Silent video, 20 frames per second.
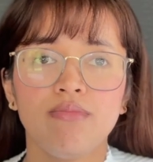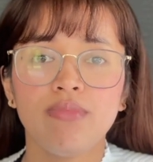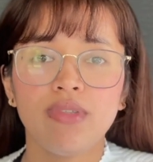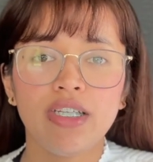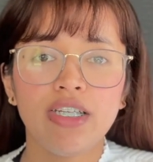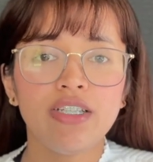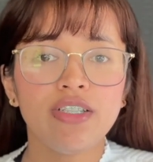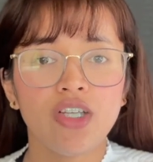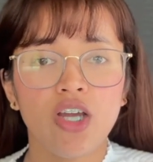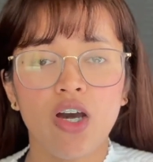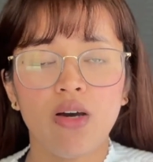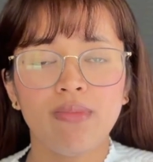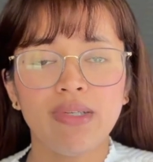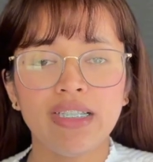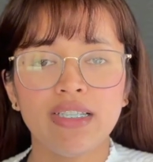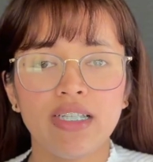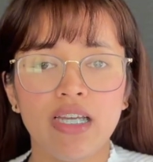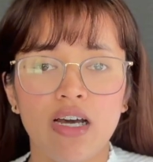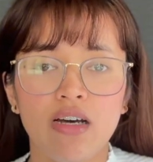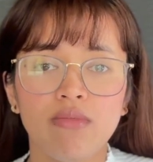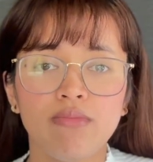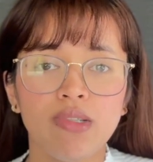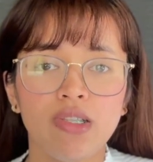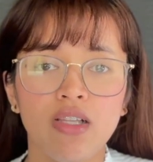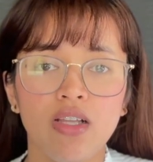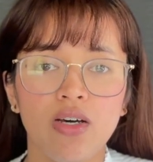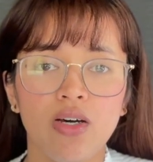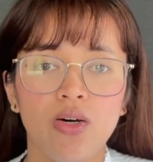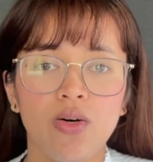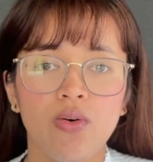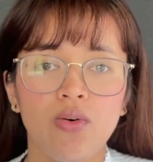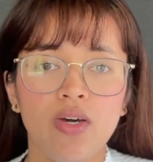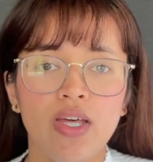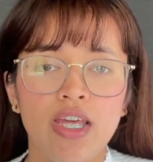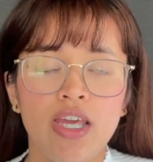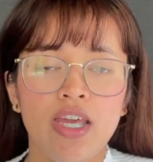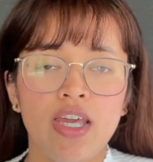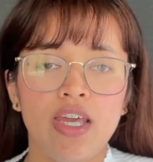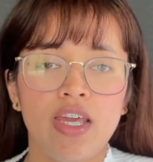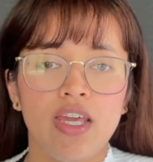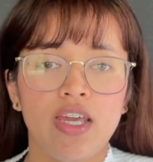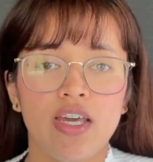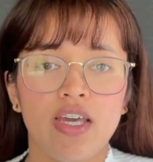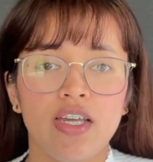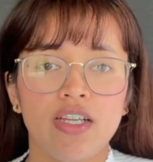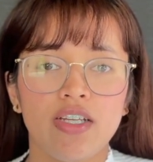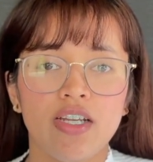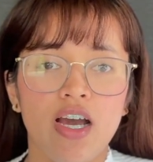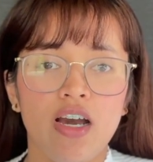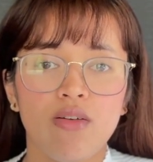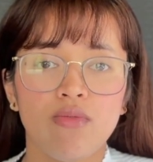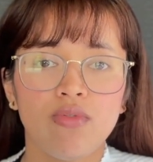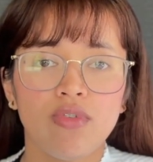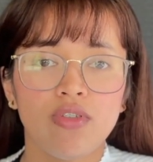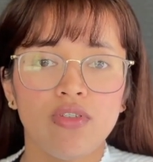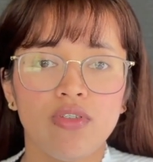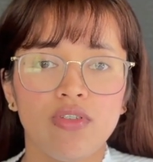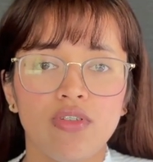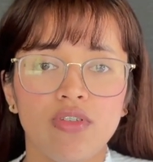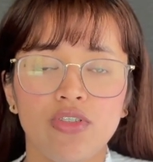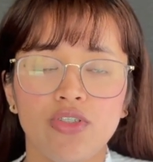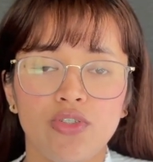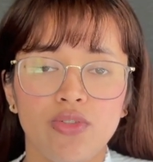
please comment down below, and I will